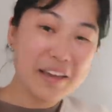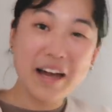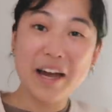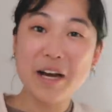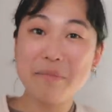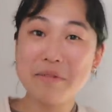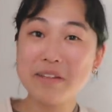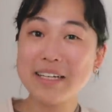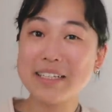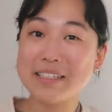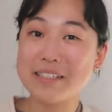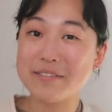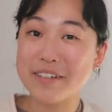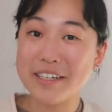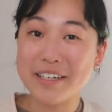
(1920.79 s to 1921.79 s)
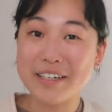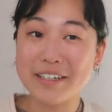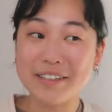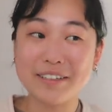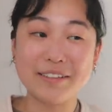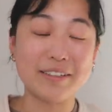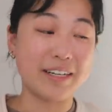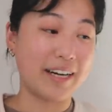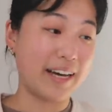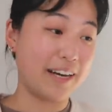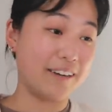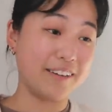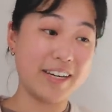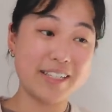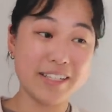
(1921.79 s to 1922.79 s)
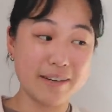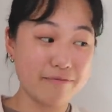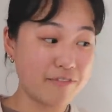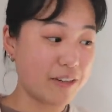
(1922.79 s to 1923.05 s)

I hope you liked this video. I had a great time